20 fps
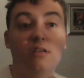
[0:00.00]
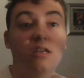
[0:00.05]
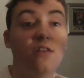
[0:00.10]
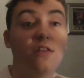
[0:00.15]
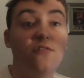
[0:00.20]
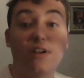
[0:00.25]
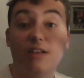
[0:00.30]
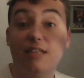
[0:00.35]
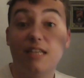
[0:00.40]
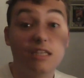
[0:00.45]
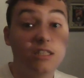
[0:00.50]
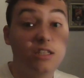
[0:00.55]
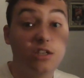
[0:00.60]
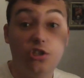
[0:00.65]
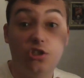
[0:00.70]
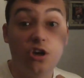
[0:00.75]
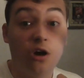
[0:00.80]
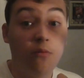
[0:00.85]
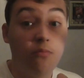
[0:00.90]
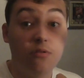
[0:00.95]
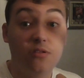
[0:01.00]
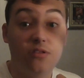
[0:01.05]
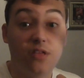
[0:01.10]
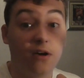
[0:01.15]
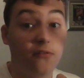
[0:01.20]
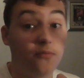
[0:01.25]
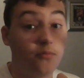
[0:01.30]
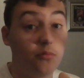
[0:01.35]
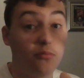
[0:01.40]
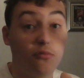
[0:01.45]
did a fantastic job with
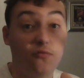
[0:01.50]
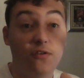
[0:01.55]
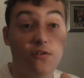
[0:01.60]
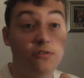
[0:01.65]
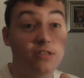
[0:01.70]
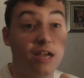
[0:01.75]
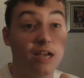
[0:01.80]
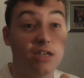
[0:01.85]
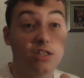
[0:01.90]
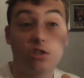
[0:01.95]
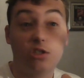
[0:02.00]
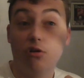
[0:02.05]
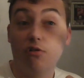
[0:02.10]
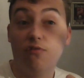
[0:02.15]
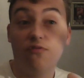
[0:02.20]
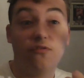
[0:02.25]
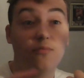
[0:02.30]
that from the reviews that I saw